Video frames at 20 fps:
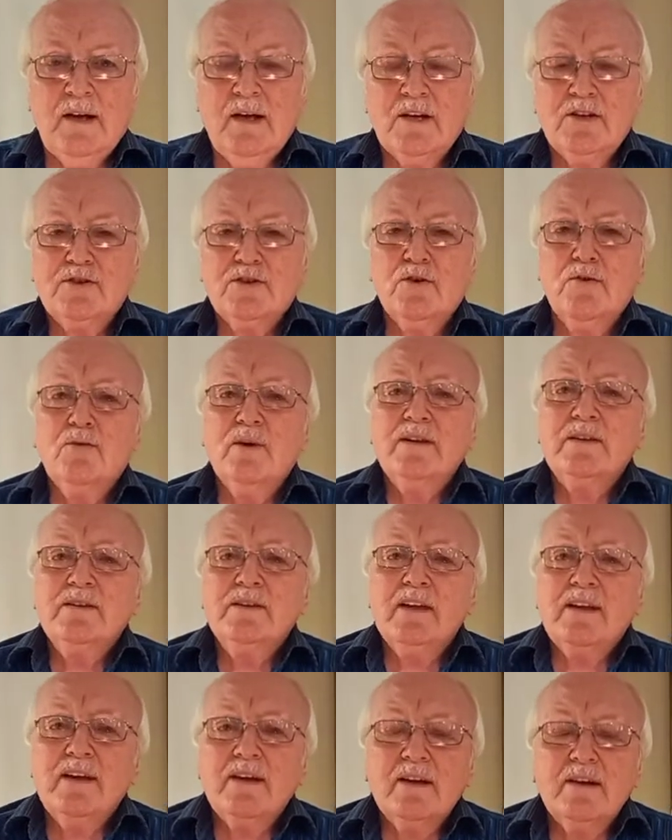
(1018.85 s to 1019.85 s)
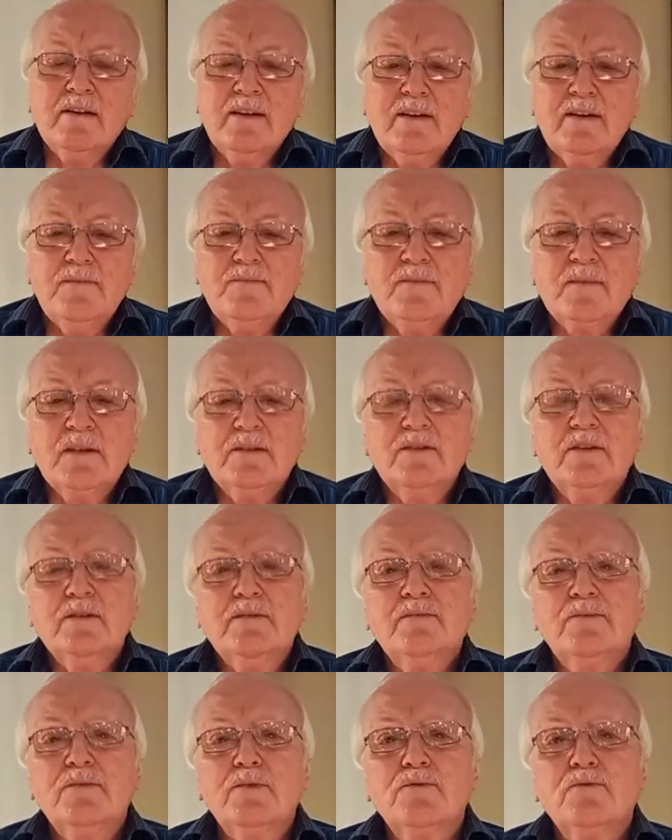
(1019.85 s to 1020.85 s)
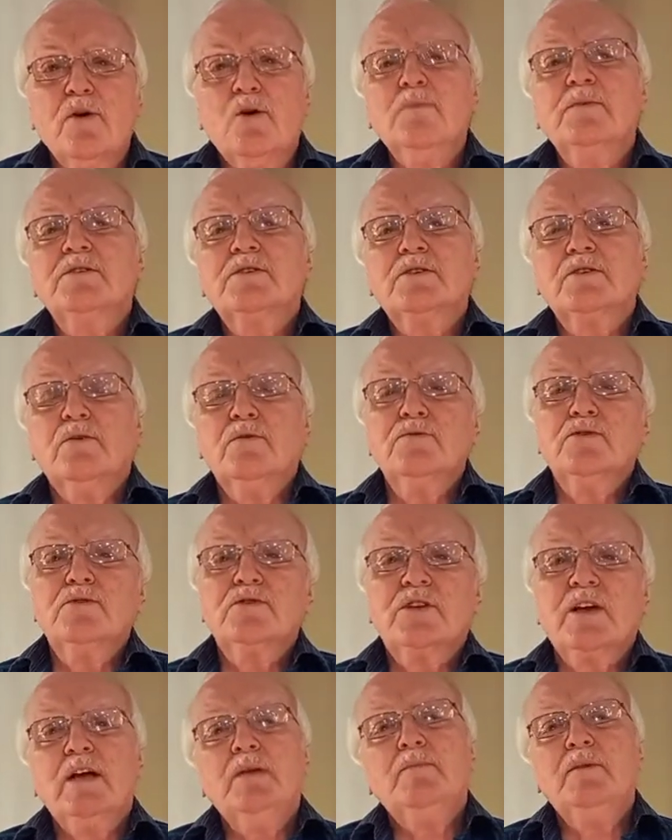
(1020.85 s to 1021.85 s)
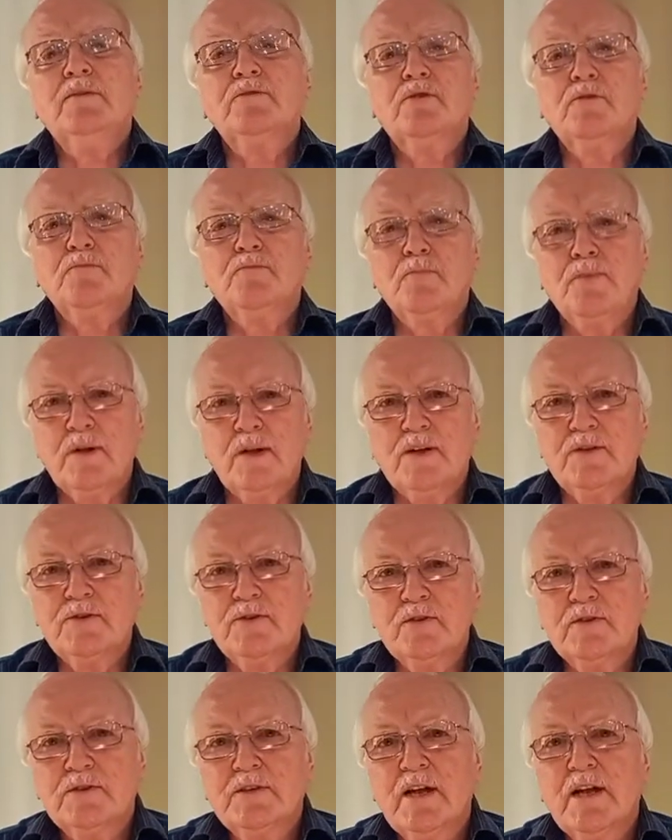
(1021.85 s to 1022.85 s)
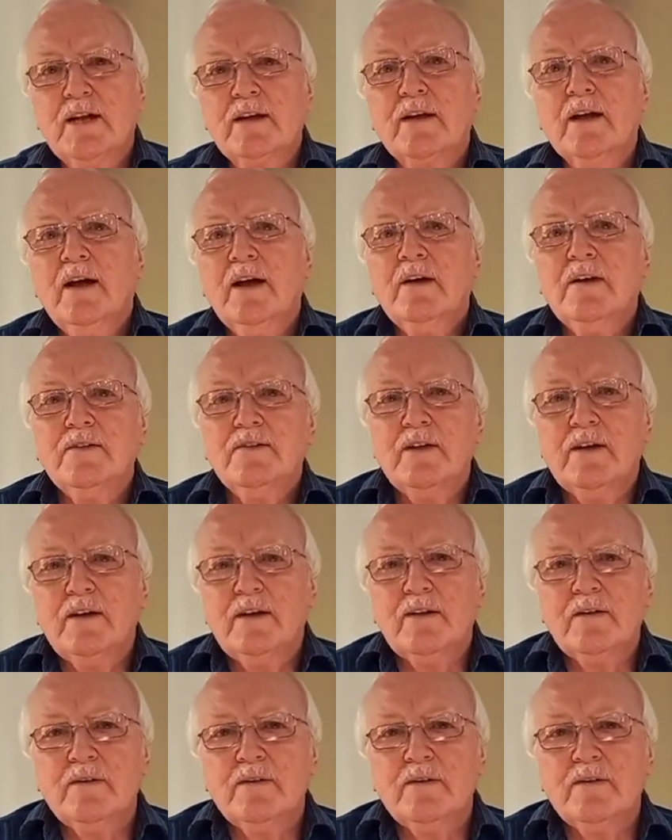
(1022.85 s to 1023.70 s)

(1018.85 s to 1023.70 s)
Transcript: So when the, the, the, the Roman soldiers came in to plunder and take the,